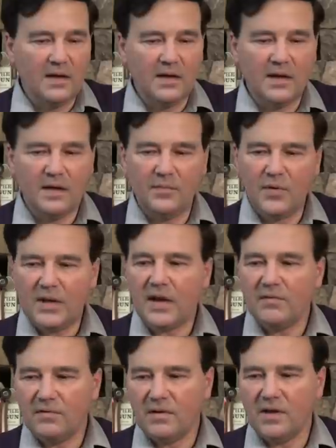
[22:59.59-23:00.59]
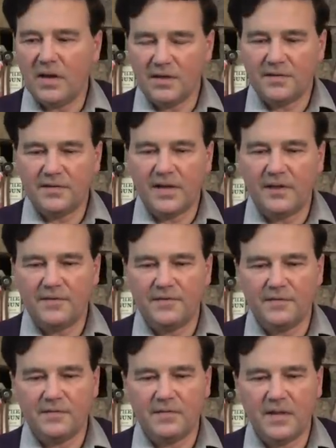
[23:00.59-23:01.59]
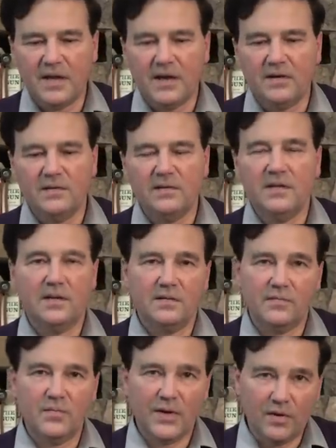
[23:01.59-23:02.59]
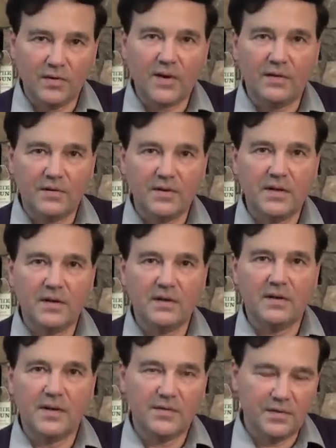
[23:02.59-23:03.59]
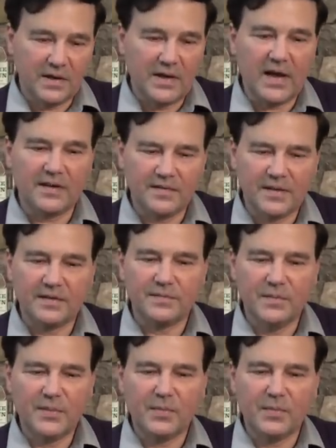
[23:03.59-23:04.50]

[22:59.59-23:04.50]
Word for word: Uh, we cover a lot of stuff there that we don't cover here, and you can access me